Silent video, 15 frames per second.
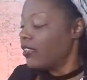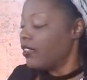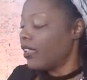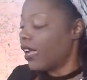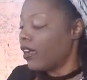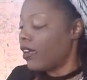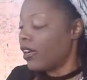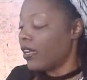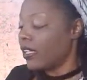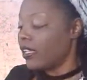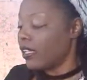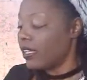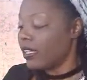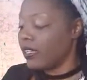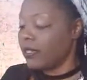Now,
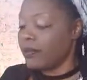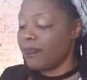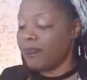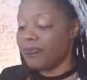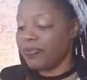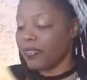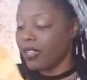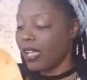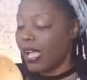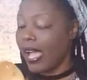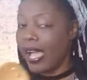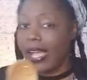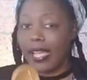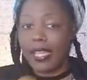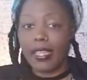again,
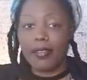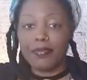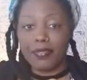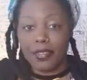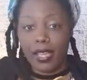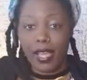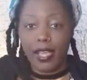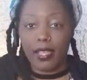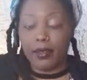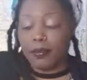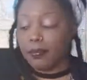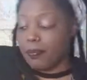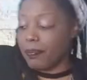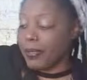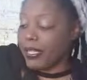I have not
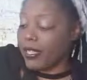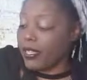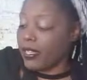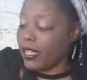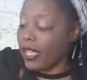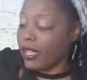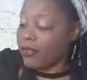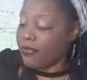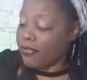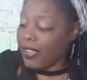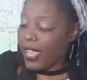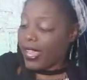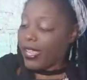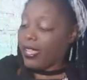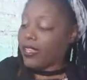been a
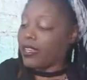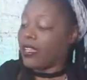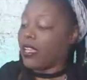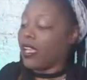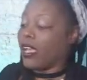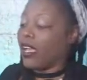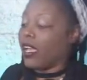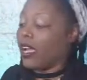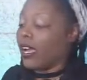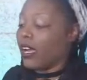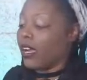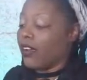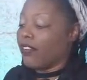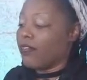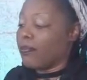fan
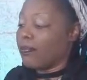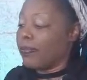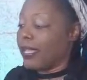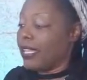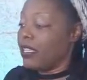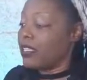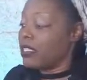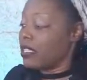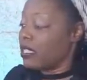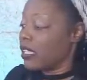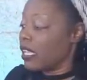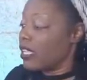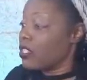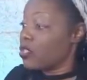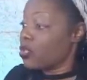of beets
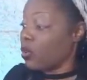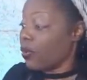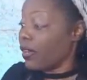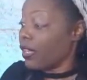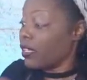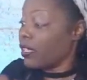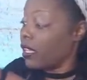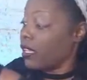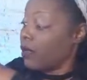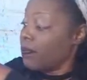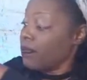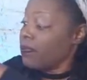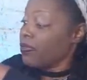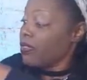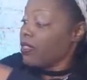historically
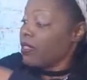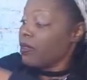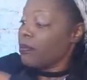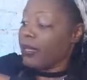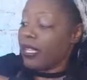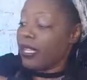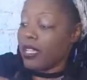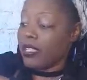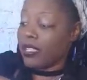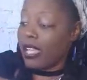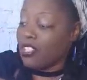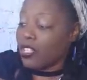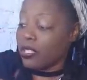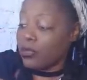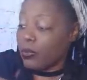because
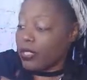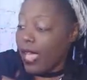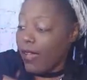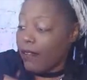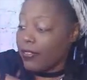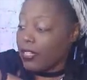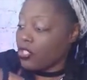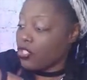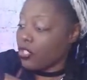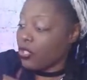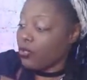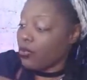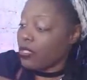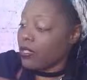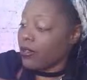I just was having it
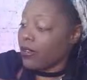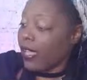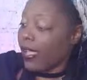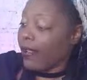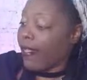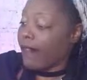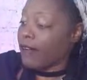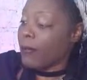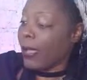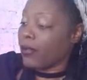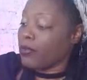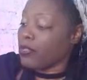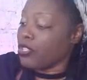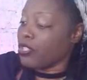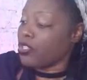juiced. Like
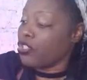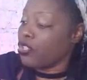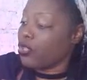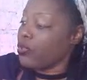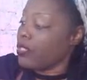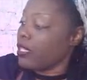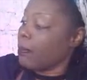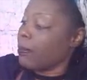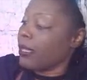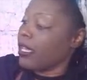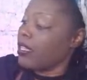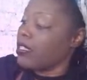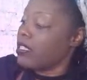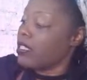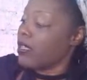everybody was just juicing
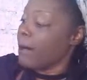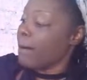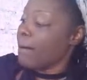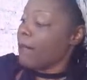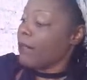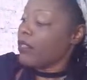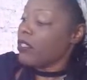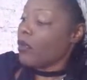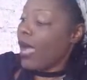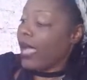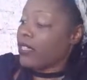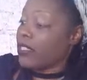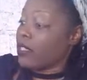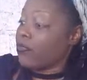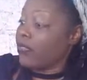beets. So
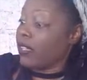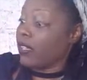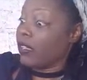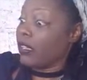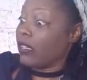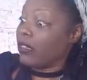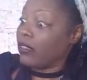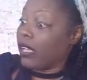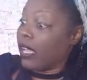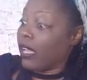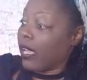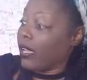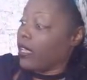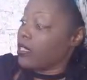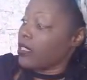I just figured, oh,
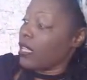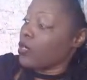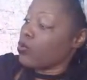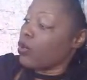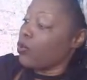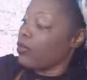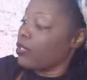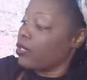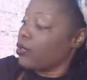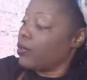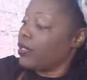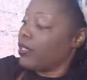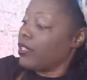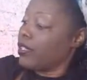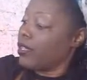okay, I guess that's what we're
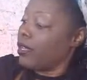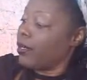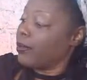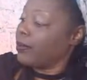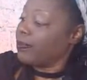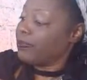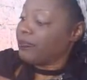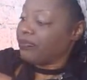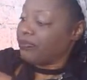doing, you know?